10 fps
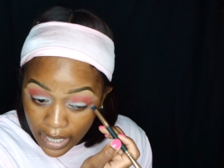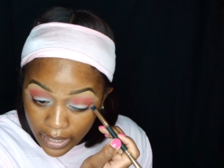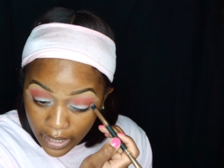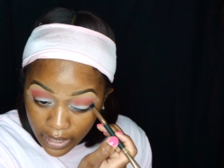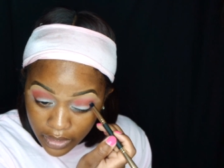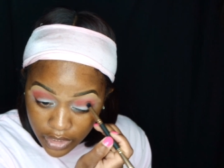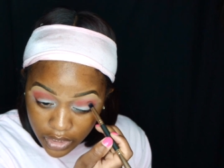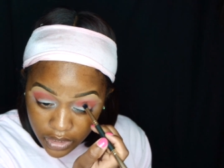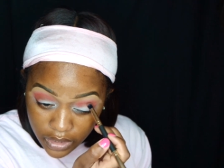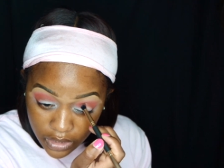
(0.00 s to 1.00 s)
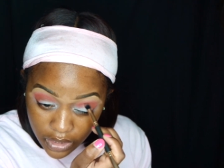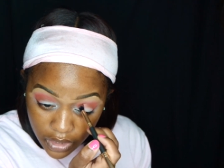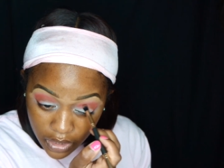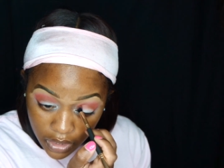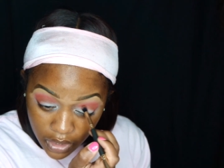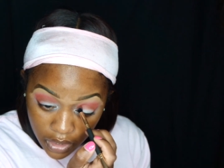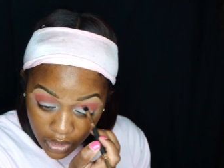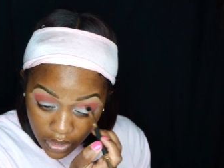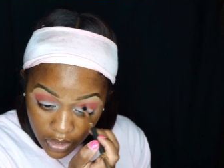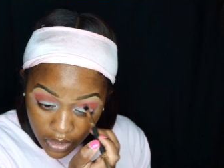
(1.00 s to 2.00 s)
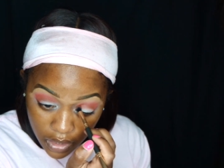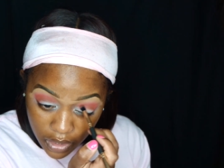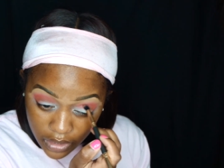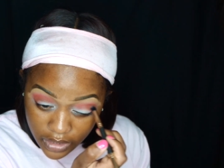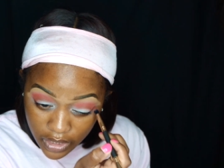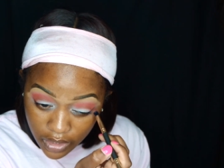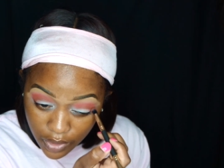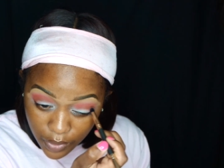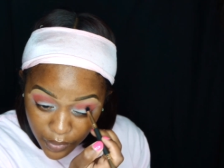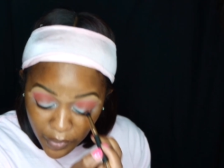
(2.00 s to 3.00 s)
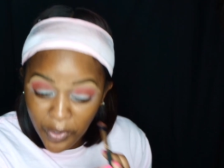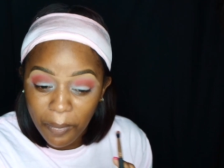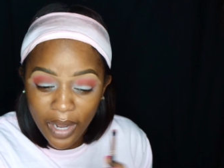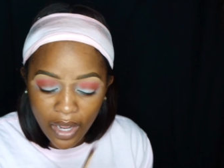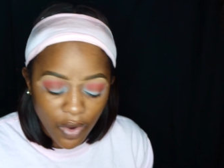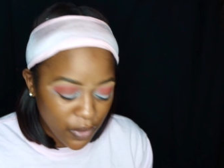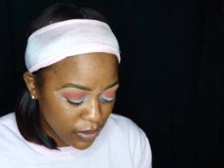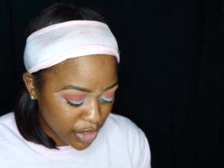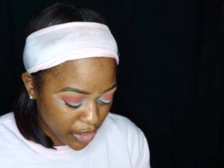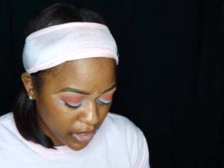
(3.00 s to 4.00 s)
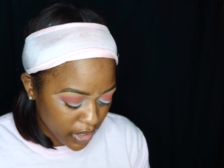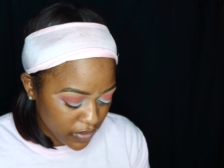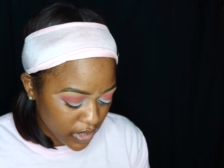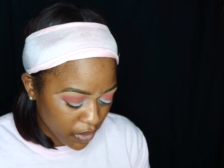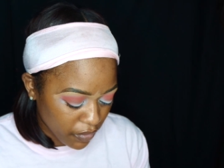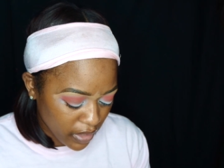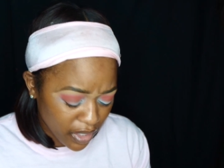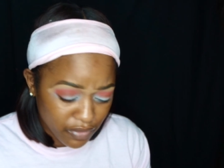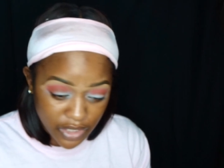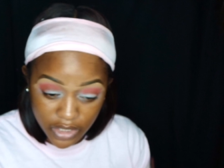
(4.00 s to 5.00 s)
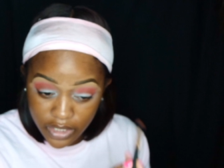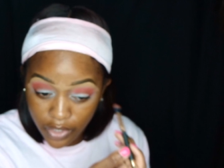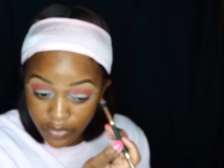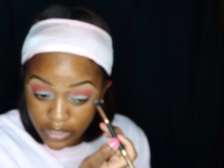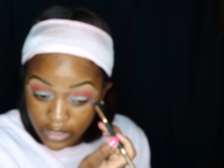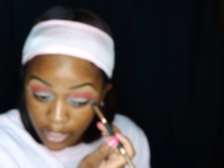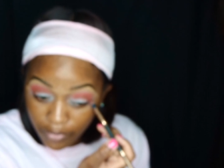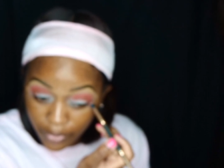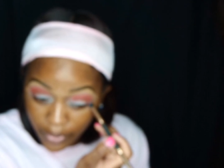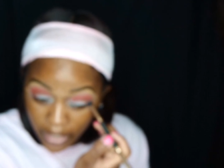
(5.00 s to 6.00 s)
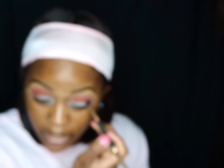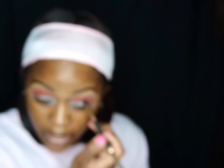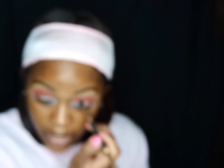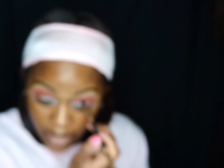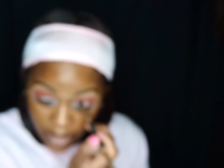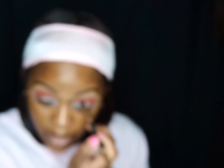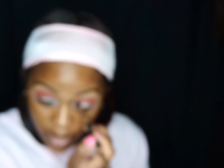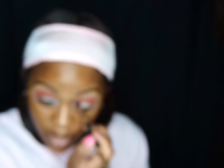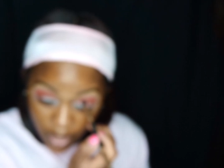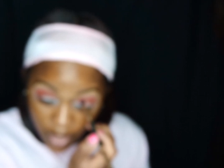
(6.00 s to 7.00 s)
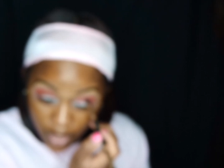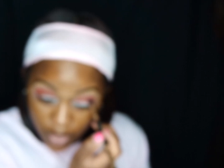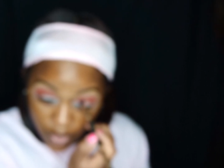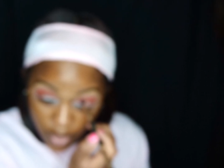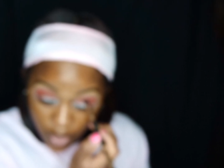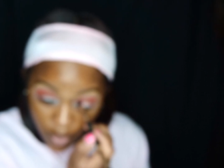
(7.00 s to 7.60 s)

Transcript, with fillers: I kind of just continue on my own journey of self-love and just self-discovery and, you